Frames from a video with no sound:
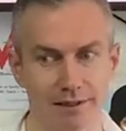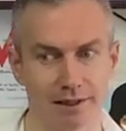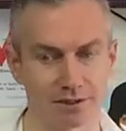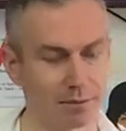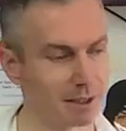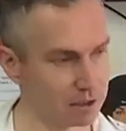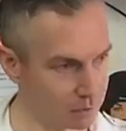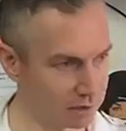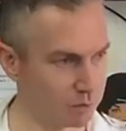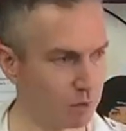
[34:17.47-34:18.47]
Uh, some of the
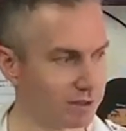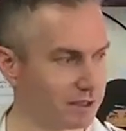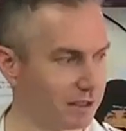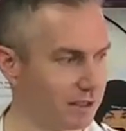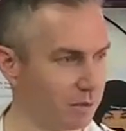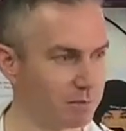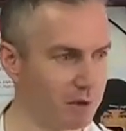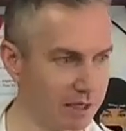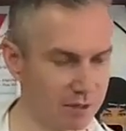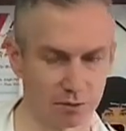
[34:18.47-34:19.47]
lowerland ones can deal with
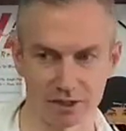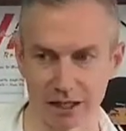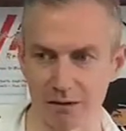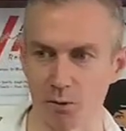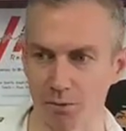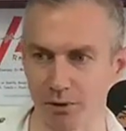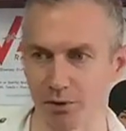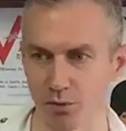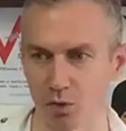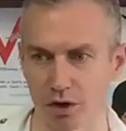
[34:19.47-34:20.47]
muddy or slightly more
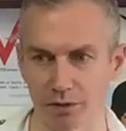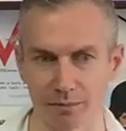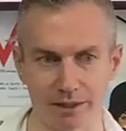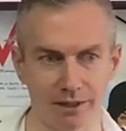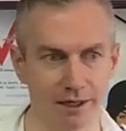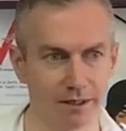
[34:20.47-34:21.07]
polluted water, but